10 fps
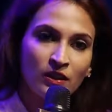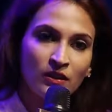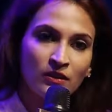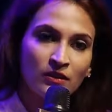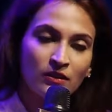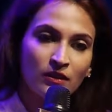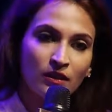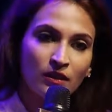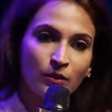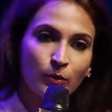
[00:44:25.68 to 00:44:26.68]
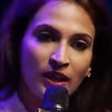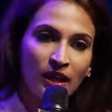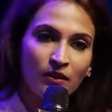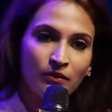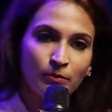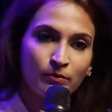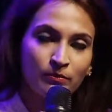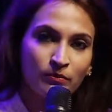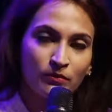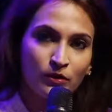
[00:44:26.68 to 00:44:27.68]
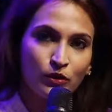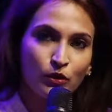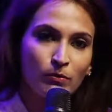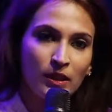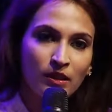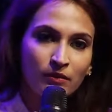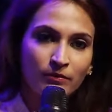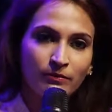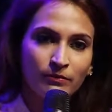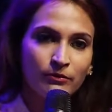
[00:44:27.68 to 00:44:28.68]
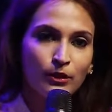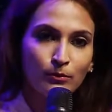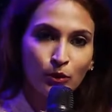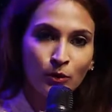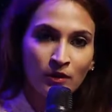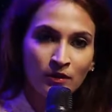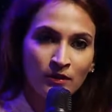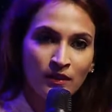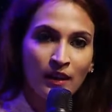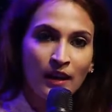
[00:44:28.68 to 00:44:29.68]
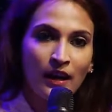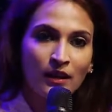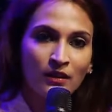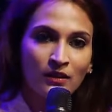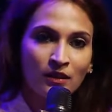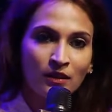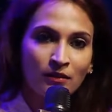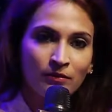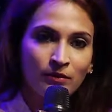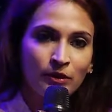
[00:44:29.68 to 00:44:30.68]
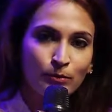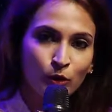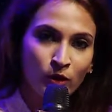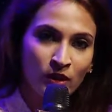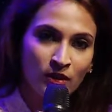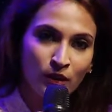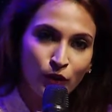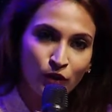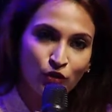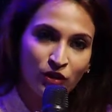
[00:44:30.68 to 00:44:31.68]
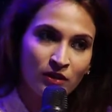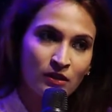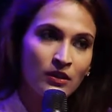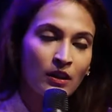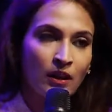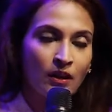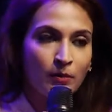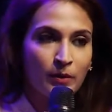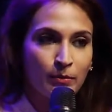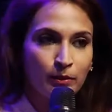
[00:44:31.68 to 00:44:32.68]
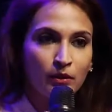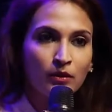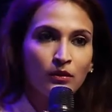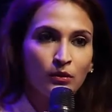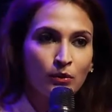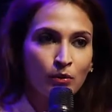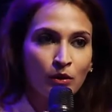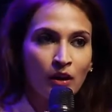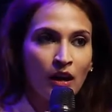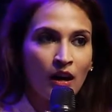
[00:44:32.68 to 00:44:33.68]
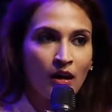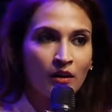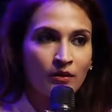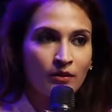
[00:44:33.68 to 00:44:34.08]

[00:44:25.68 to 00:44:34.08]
is, we have so many film goers. And uh, film goers are not just people who are